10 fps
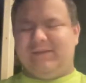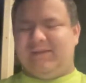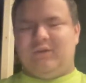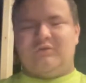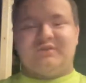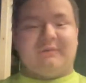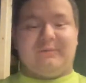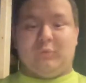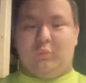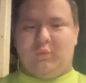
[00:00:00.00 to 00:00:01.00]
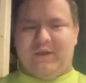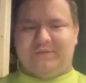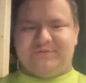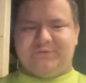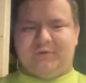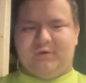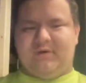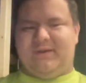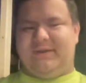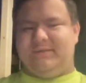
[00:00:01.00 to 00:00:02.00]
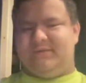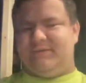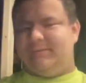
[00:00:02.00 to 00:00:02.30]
goes on for way too long. And